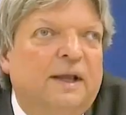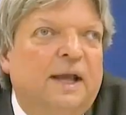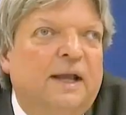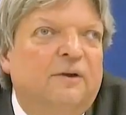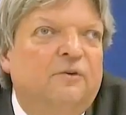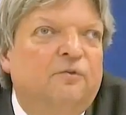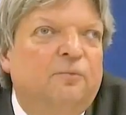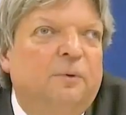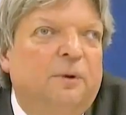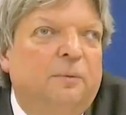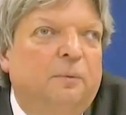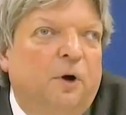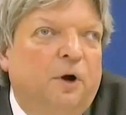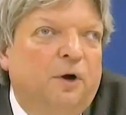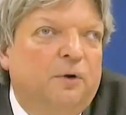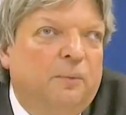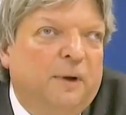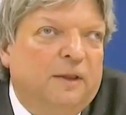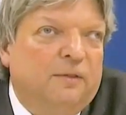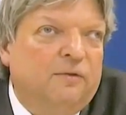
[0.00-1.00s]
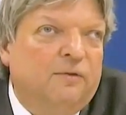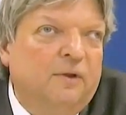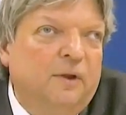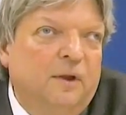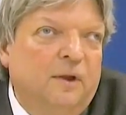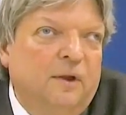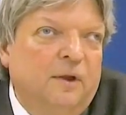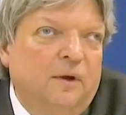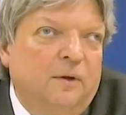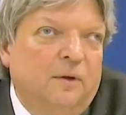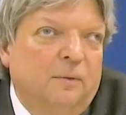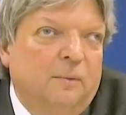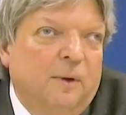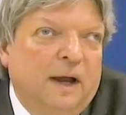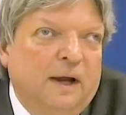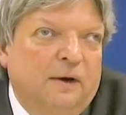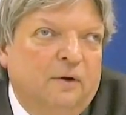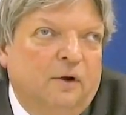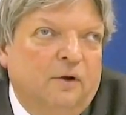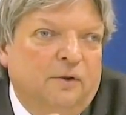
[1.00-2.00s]
indicators we work with
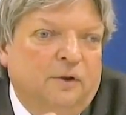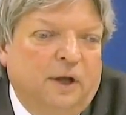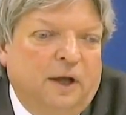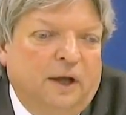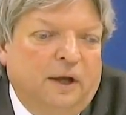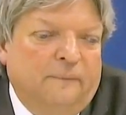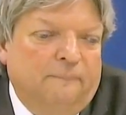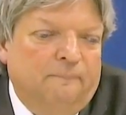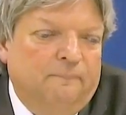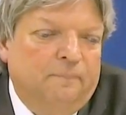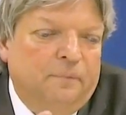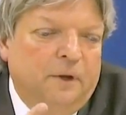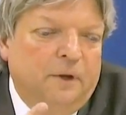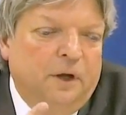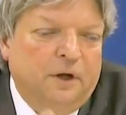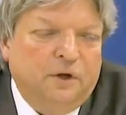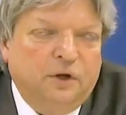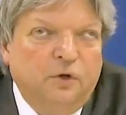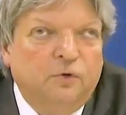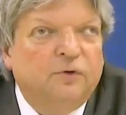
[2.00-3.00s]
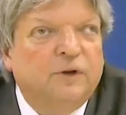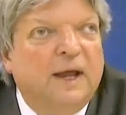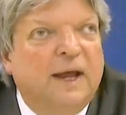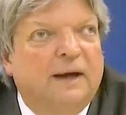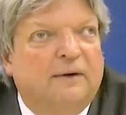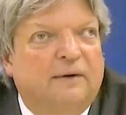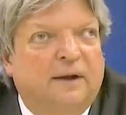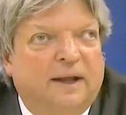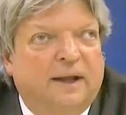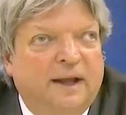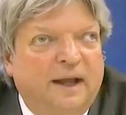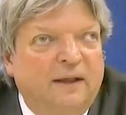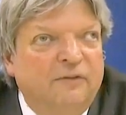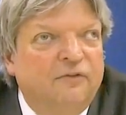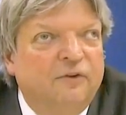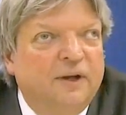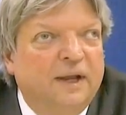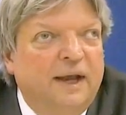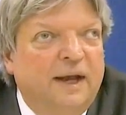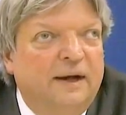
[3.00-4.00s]
were on acute care and
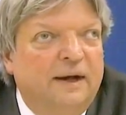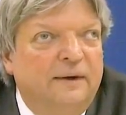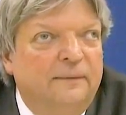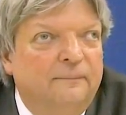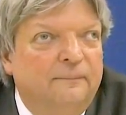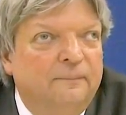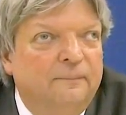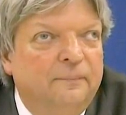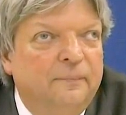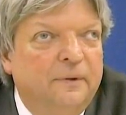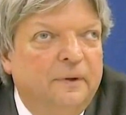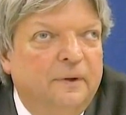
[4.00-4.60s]
cancer care.